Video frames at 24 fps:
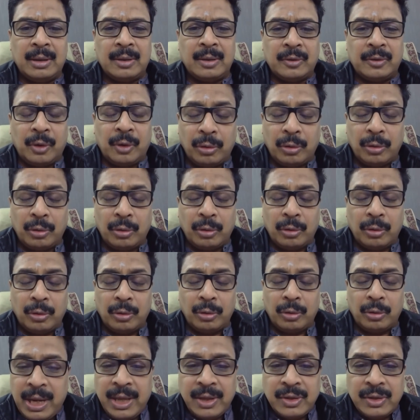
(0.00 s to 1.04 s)
So
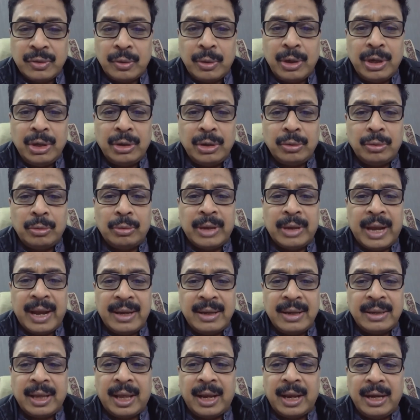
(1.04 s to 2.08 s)
nobody is going to
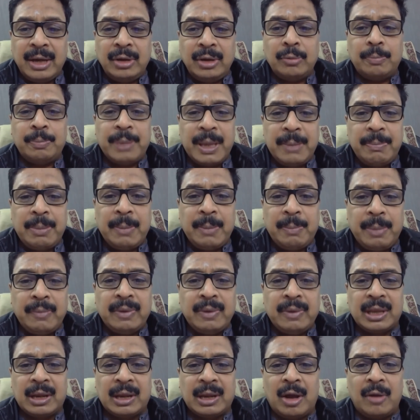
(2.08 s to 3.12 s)
enter into PPP
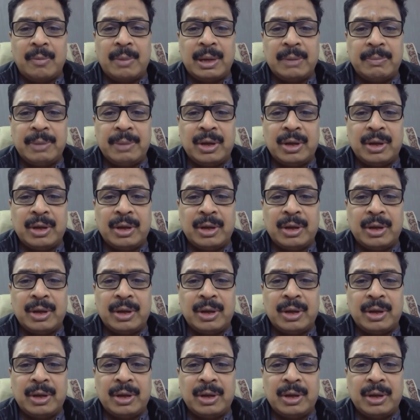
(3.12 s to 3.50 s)
with the government,